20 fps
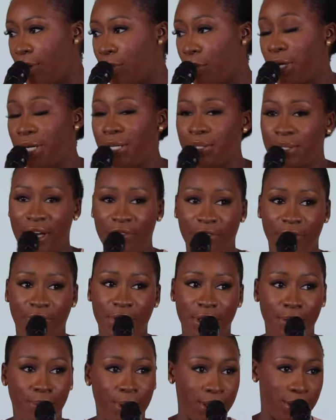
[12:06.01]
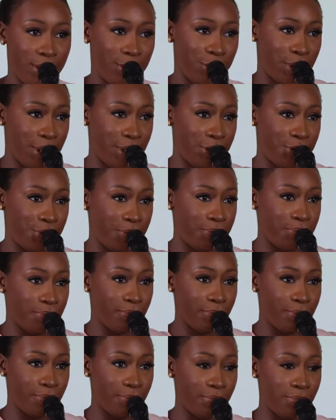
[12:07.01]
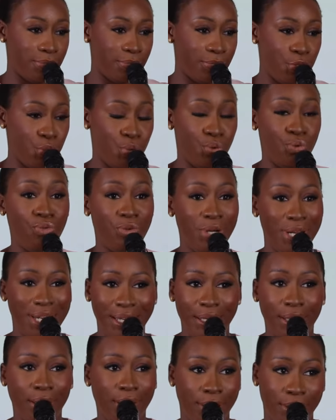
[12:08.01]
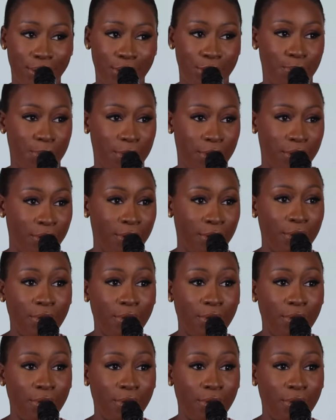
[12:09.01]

but you need to have a visibility strategy. You really need to be